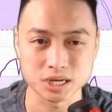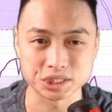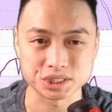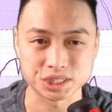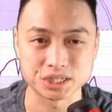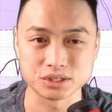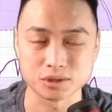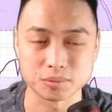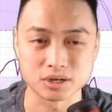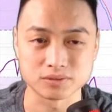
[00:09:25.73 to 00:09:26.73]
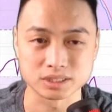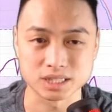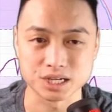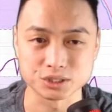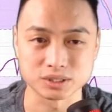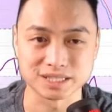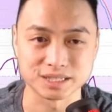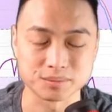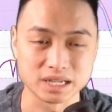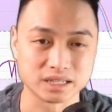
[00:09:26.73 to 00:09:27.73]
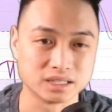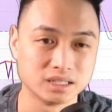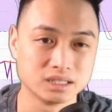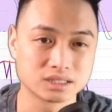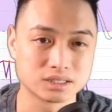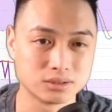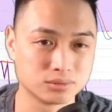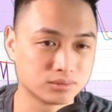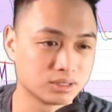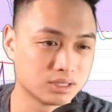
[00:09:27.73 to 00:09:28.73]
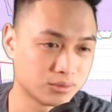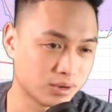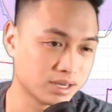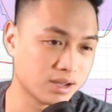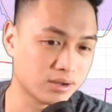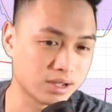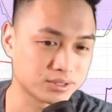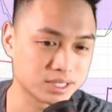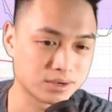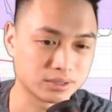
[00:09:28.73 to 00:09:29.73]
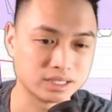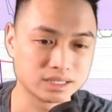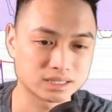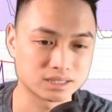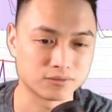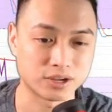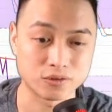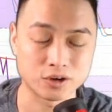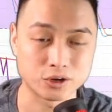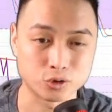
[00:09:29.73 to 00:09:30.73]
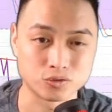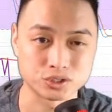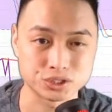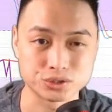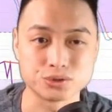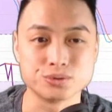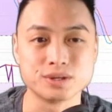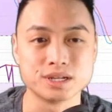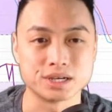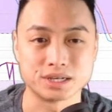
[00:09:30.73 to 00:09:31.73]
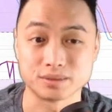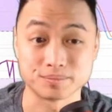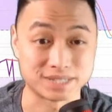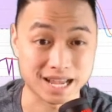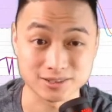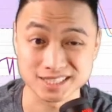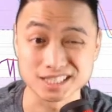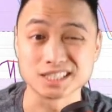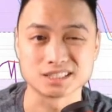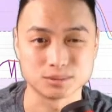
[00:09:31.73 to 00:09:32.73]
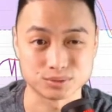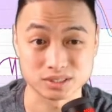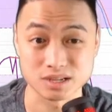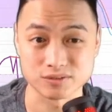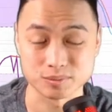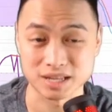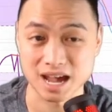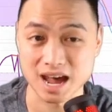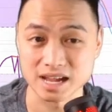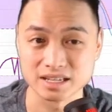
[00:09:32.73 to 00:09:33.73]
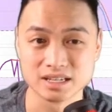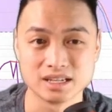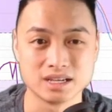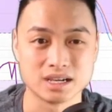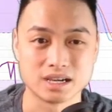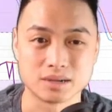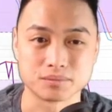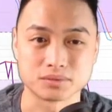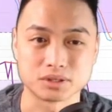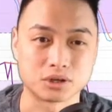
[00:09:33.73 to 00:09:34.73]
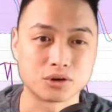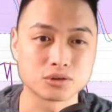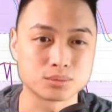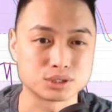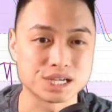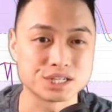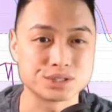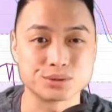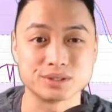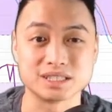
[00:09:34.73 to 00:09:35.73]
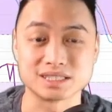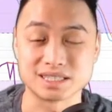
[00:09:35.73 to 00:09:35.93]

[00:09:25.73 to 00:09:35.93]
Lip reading: to secure above this 100 EMA. So right now FCEL is very oversold, down 60% from the high. The growth potential is